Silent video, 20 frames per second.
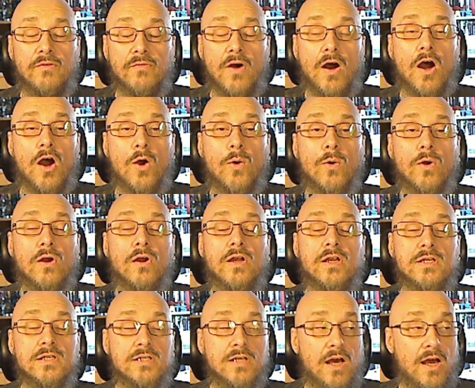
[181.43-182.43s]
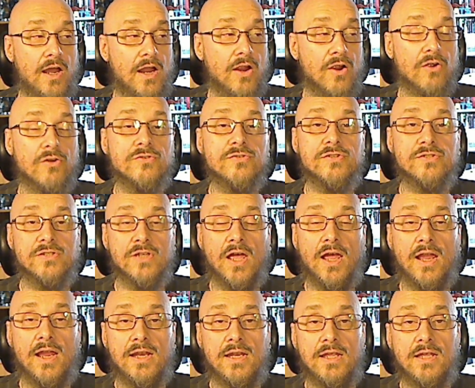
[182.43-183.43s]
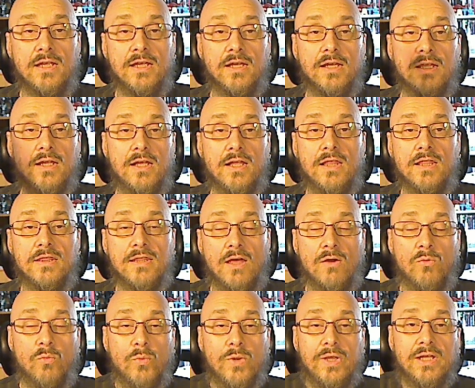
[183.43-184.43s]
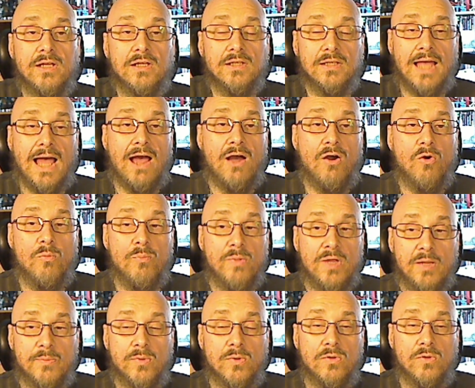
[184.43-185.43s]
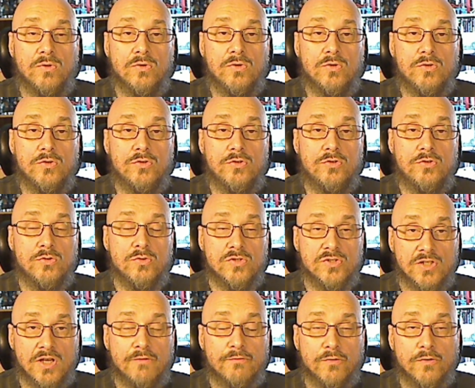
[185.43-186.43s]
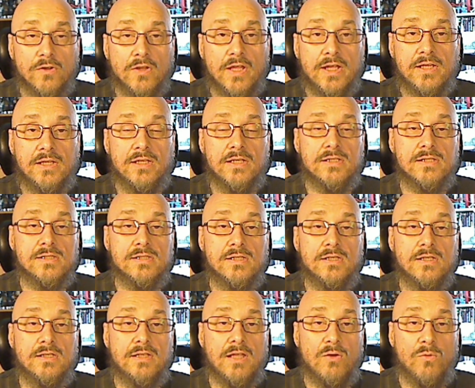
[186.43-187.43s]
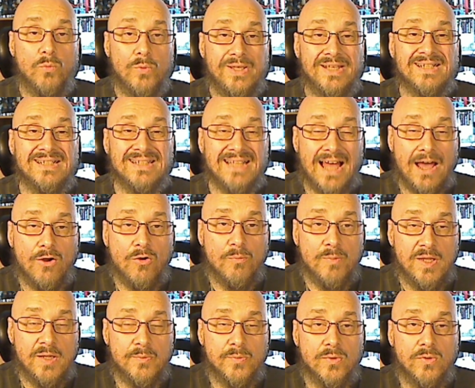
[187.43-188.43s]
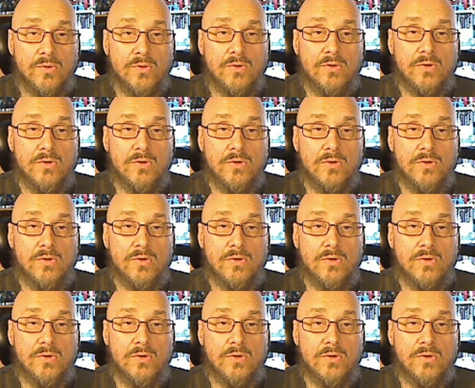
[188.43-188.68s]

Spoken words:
of our entire society, that we allow people to suffer like this, that we allow people